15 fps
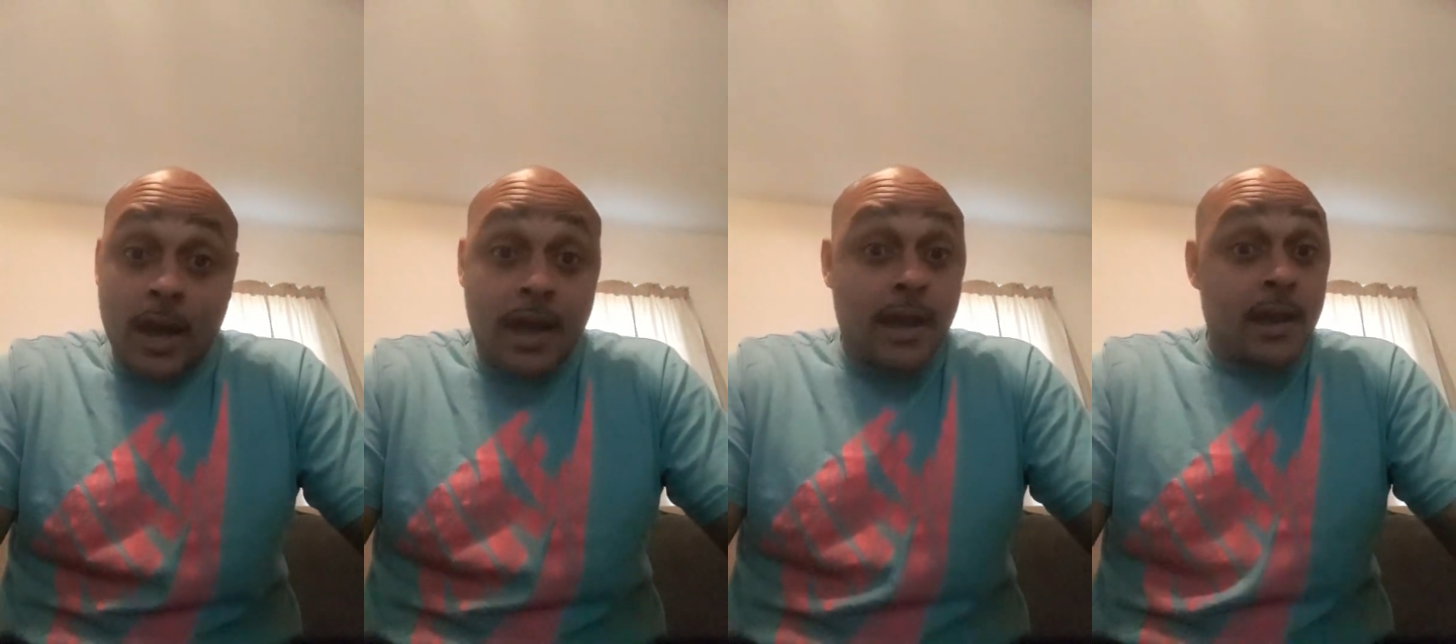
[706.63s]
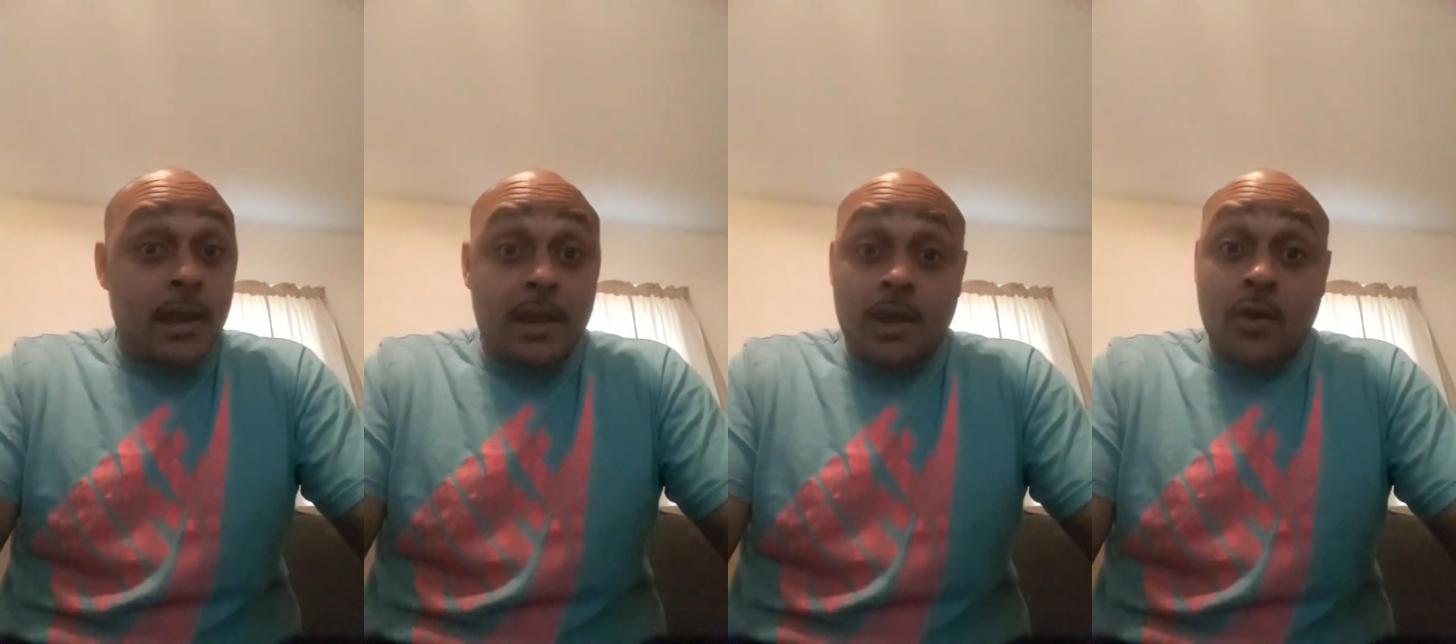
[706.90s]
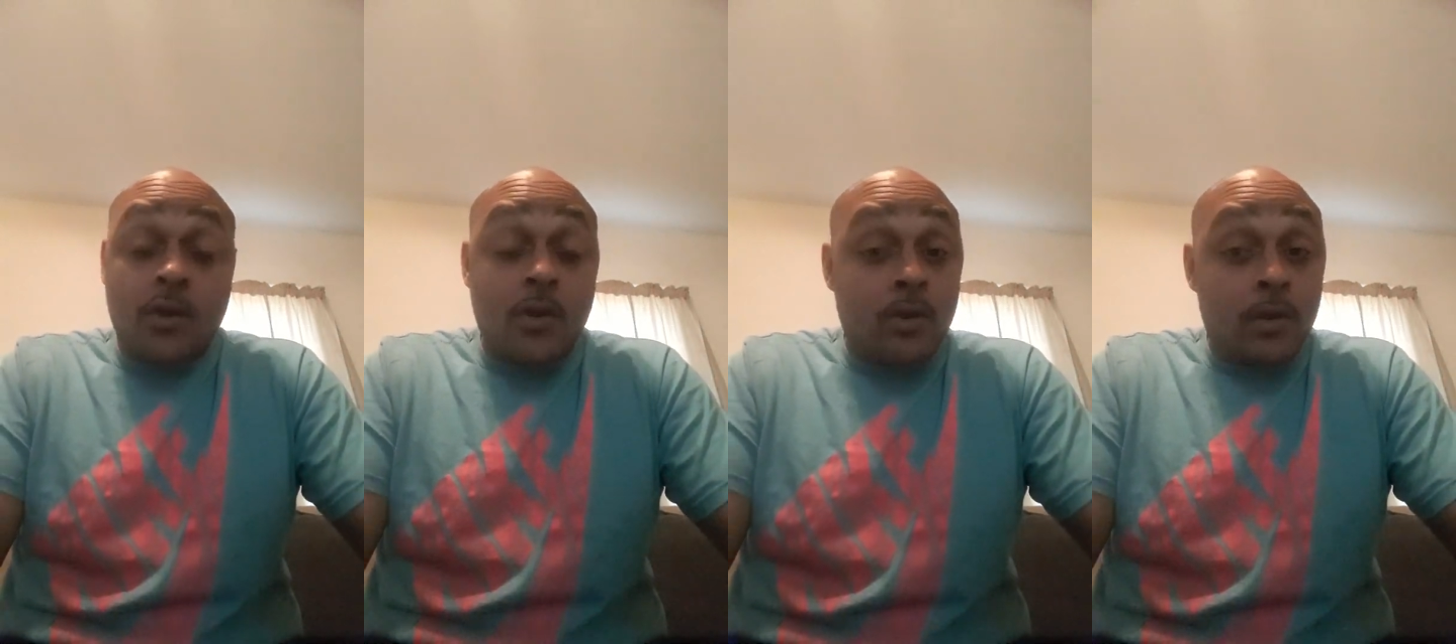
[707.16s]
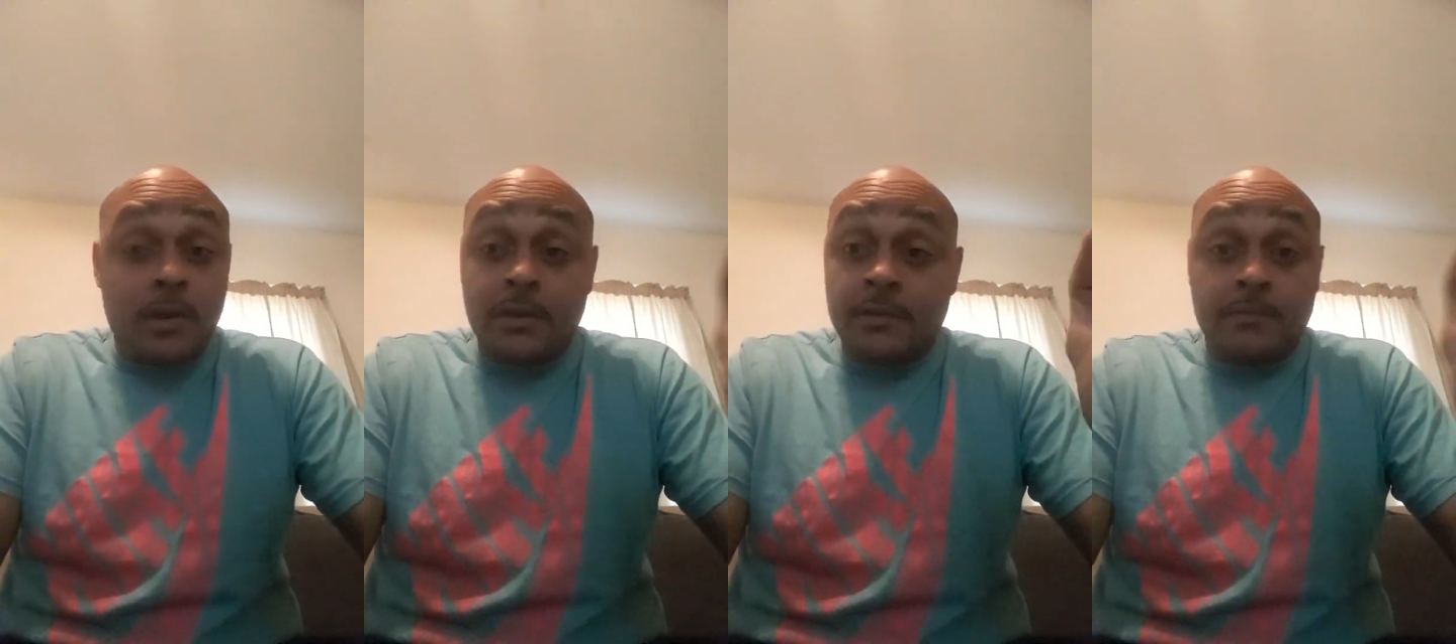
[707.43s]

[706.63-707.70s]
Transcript: all of them.